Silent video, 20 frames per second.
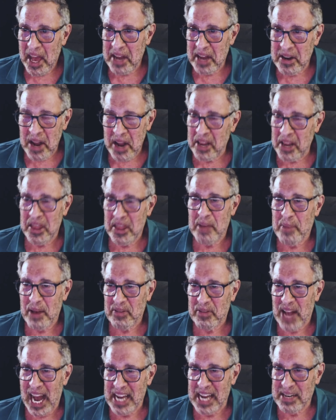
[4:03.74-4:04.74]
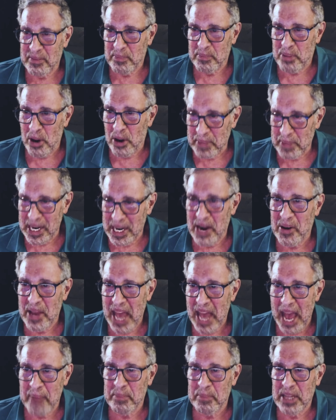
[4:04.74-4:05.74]
and none of them have gotten
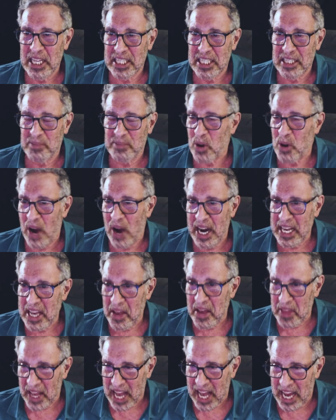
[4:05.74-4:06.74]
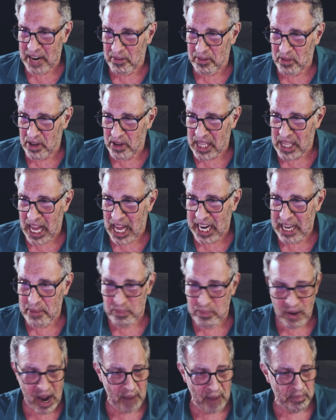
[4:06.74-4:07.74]
pulmonary embolisms or any other kind of
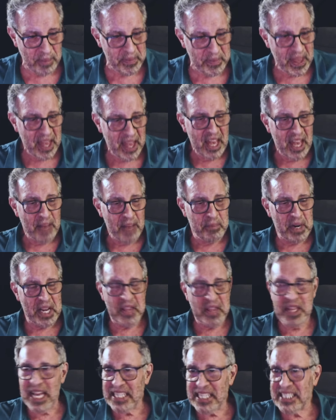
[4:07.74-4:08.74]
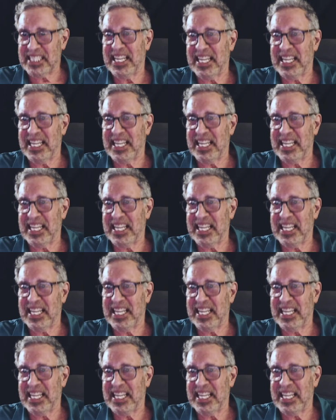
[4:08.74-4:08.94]
clotting problem. But in this